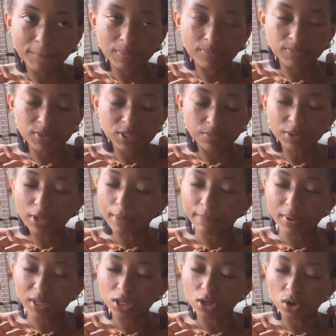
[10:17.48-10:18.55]
something
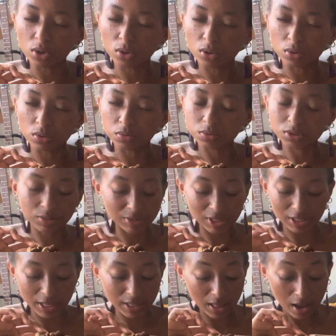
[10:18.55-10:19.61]
Pinot, something
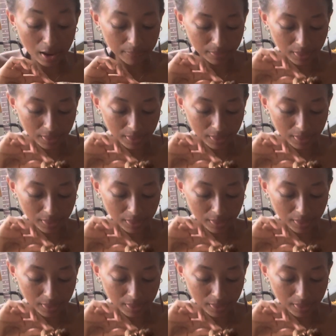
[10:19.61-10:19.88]
like that.